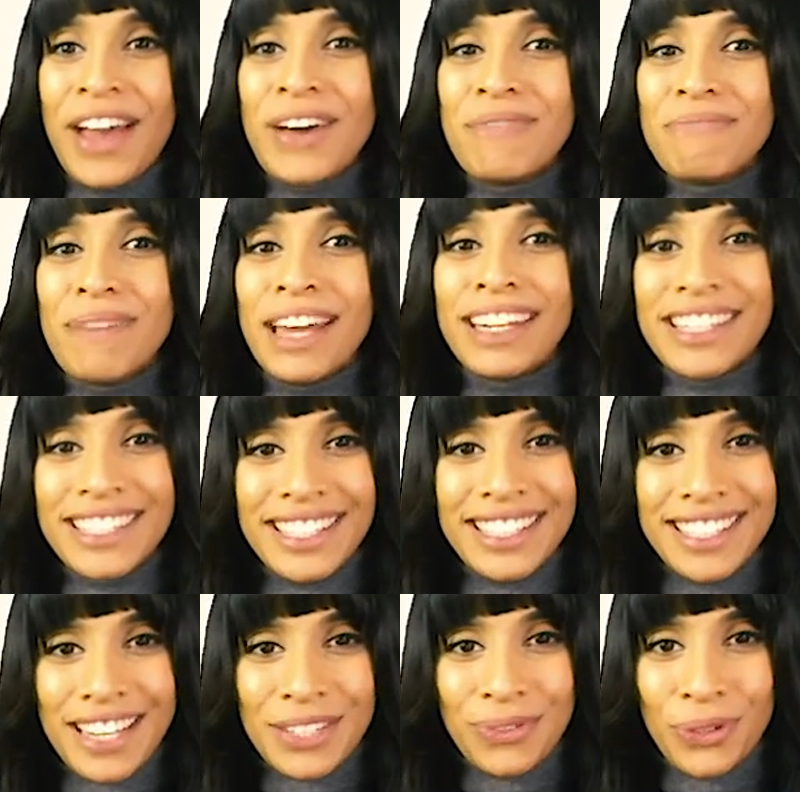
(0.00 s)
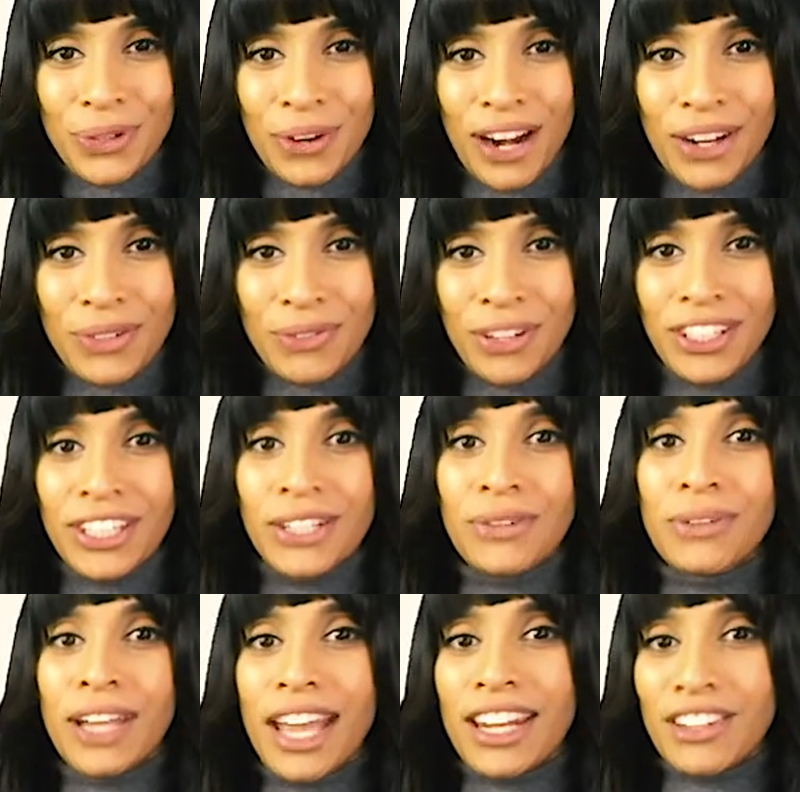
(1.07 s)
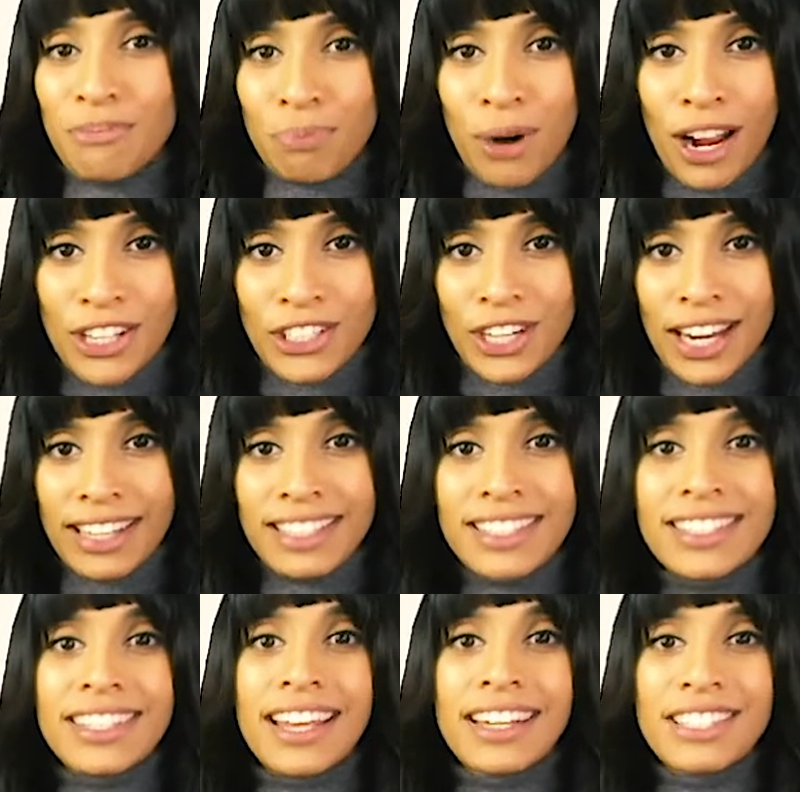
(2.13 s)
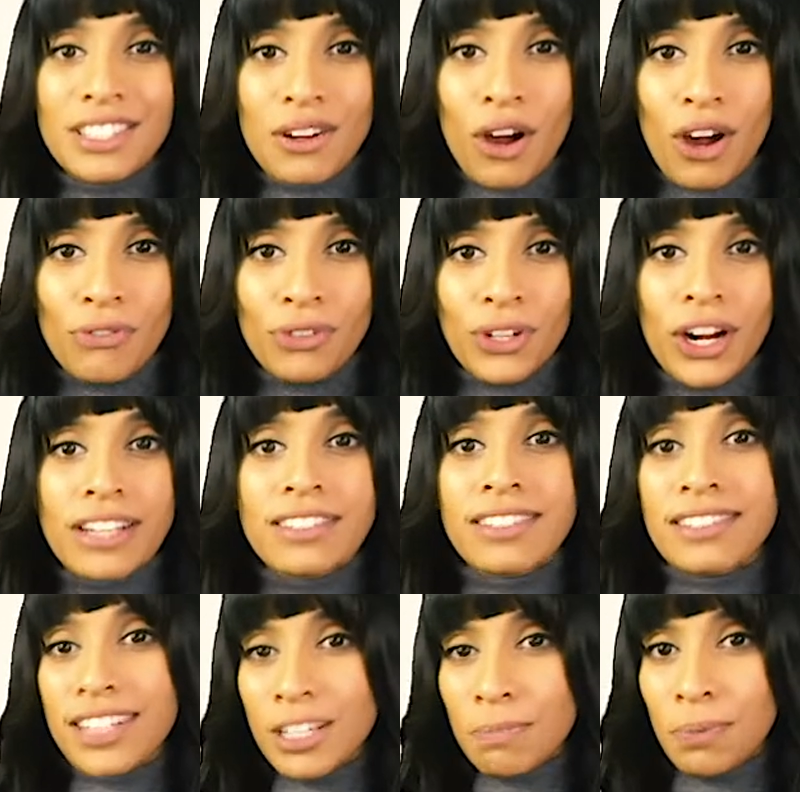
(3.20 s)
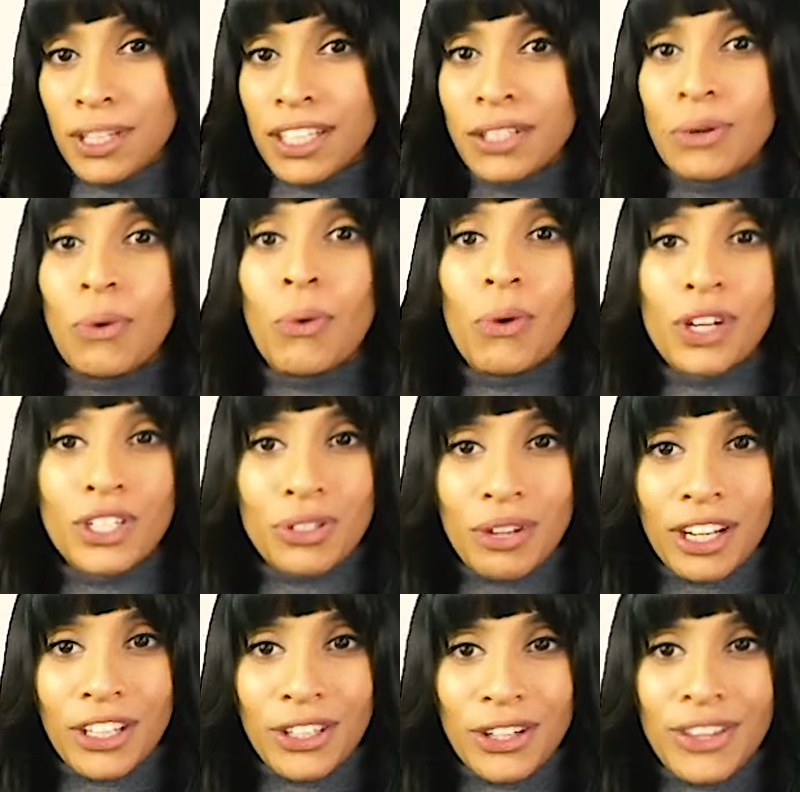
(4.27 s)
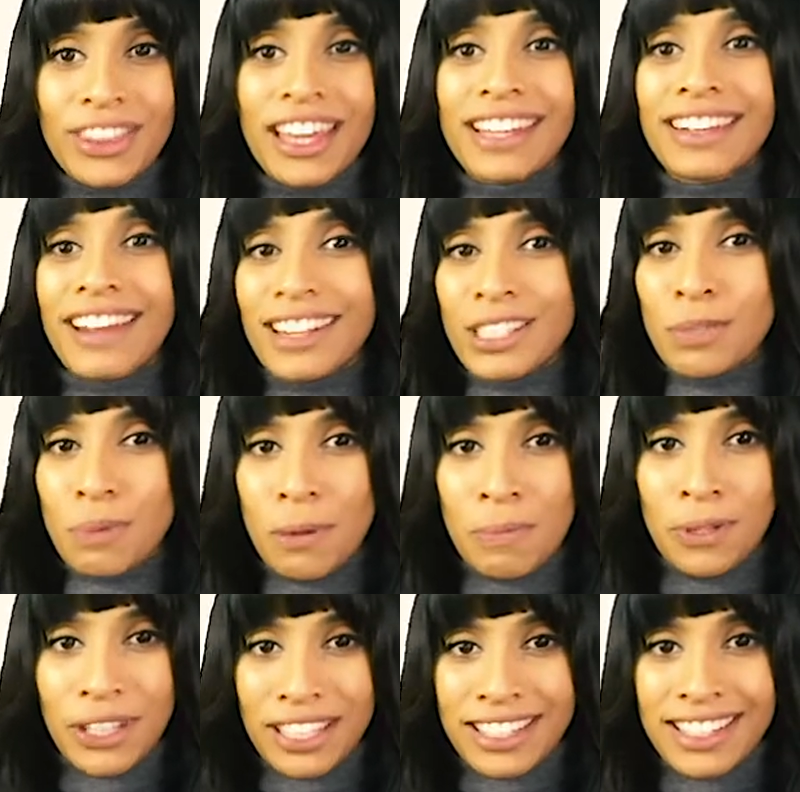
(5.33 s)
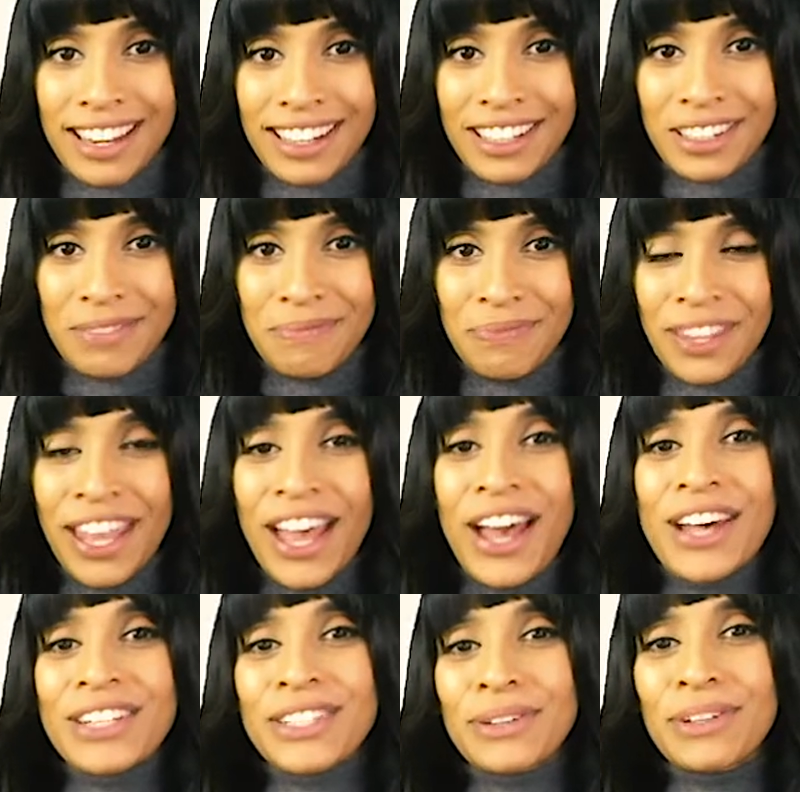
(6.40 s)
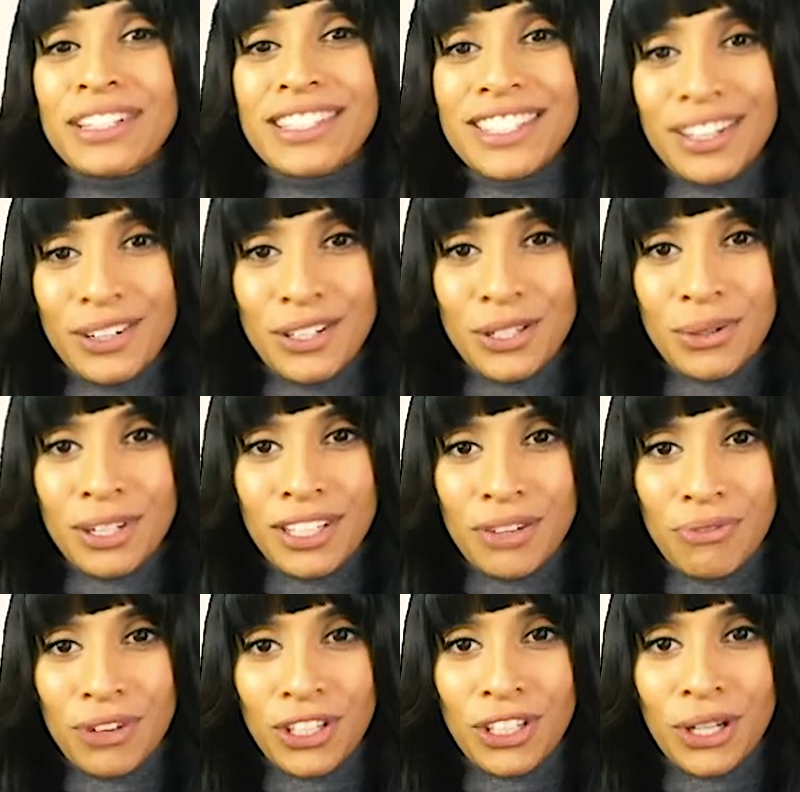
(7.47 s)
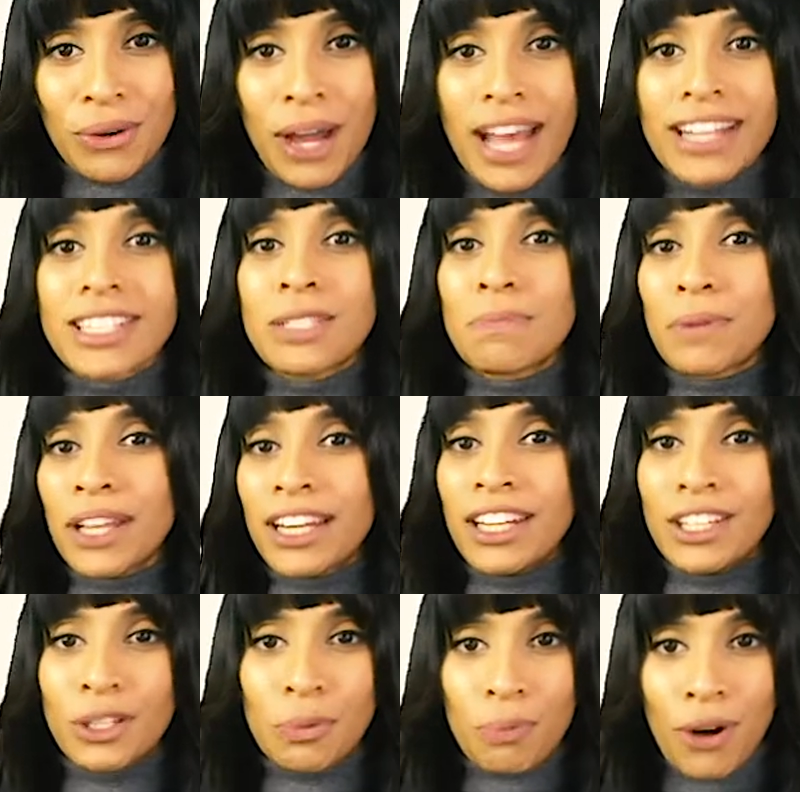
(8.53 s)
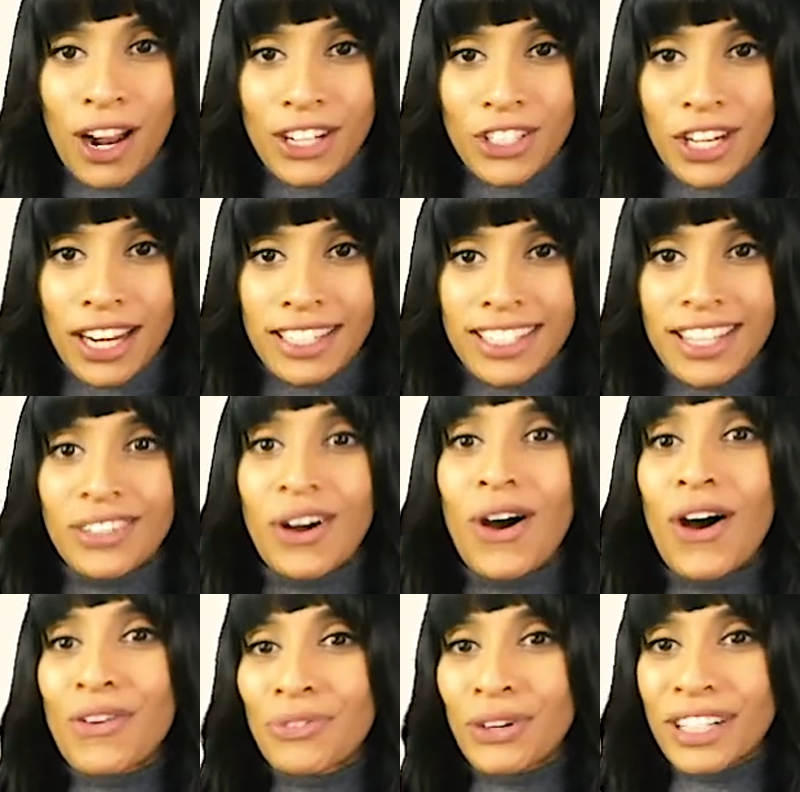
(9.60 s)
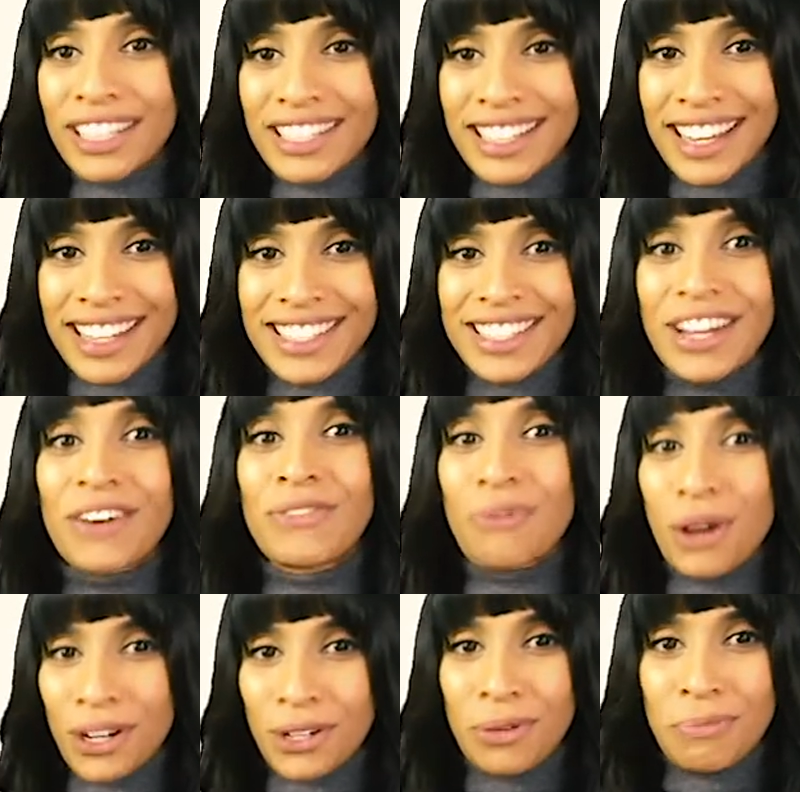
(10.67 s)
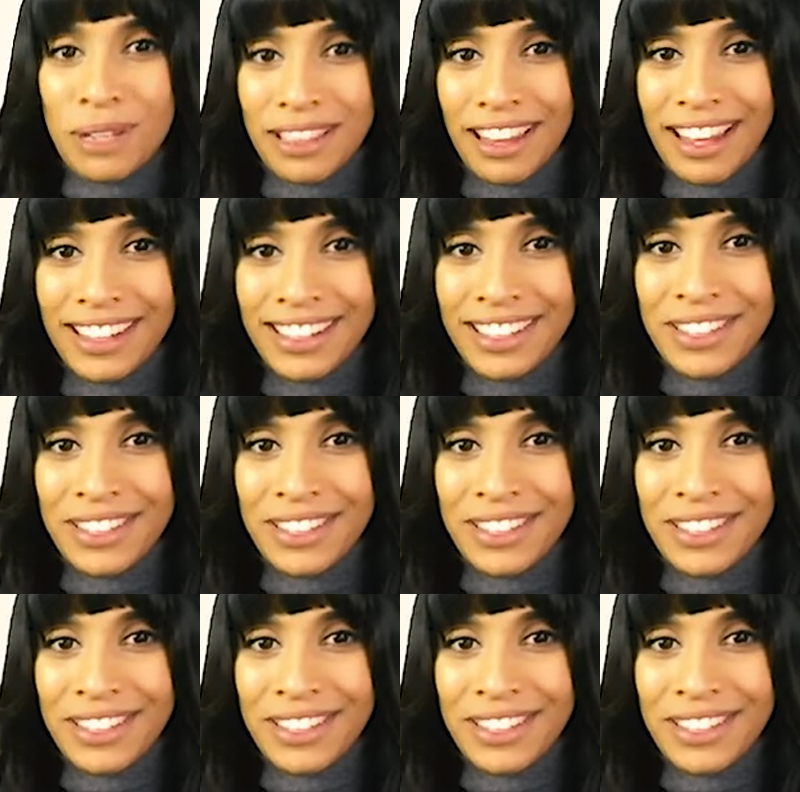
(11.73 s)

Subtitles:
Many successful crowdfunding creative projects tend to offer a sneak peek or trailer that gets people excited. So consider shooting a video explaining your project and offering a taste of what it'll be like.